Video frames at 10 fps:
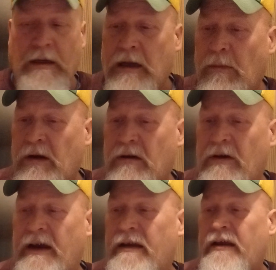I'm going to go
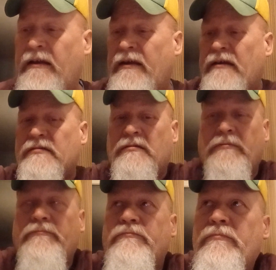ahead and end this.
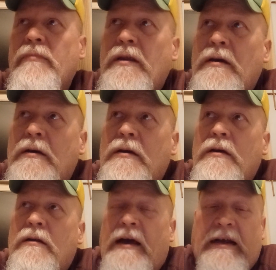
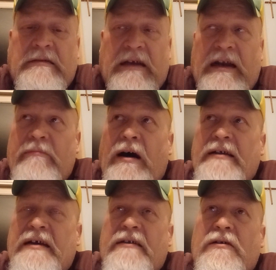Like I said,
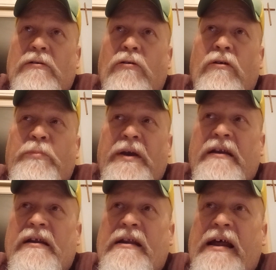everybody's got their own
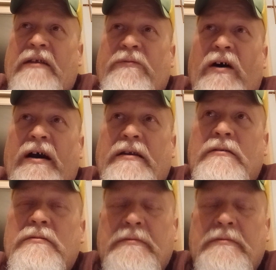opinion, and that's fine.